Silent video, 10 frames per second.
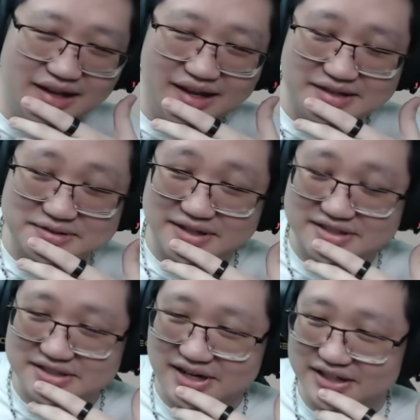It's
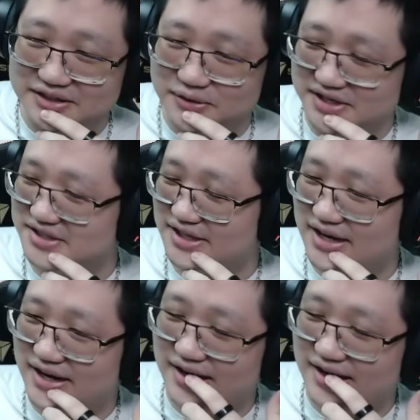it's kind of crazy.